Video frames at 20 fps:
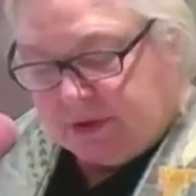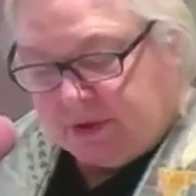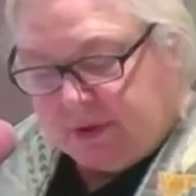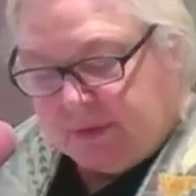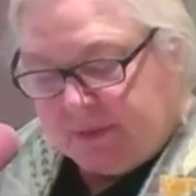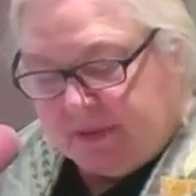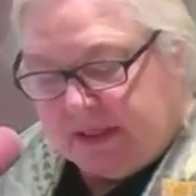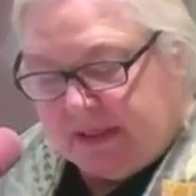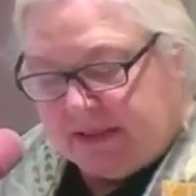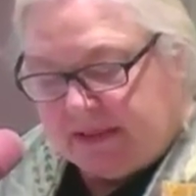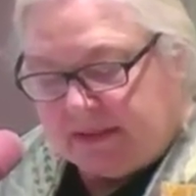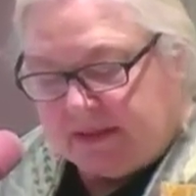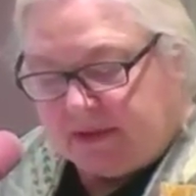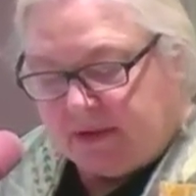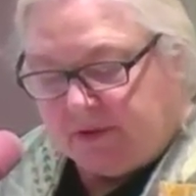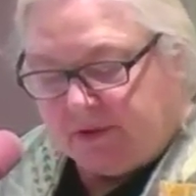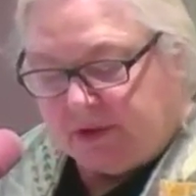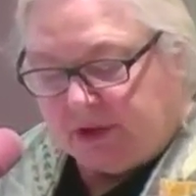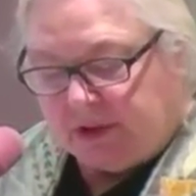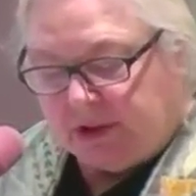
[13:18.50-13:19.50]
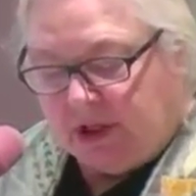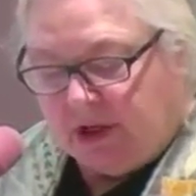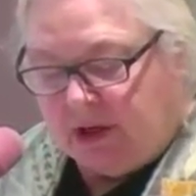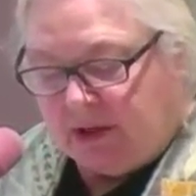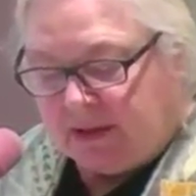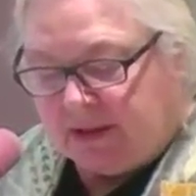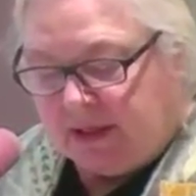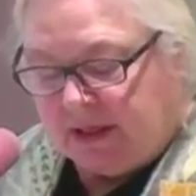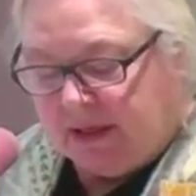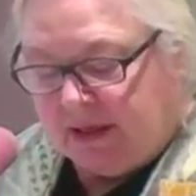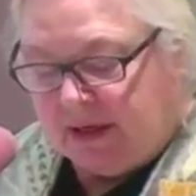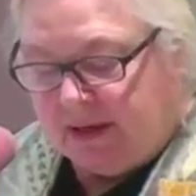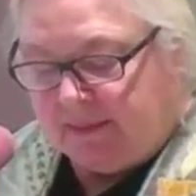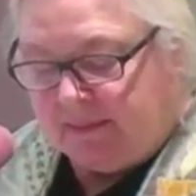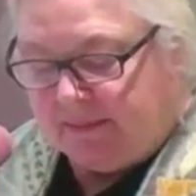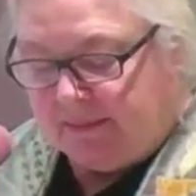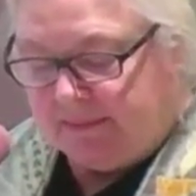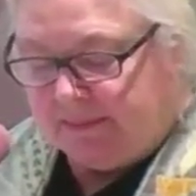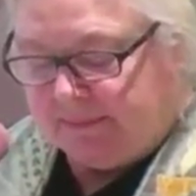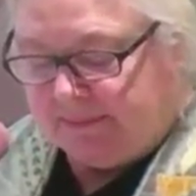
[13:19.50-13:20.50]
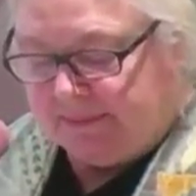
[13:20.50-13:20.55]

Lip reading: her in pieces over a long time.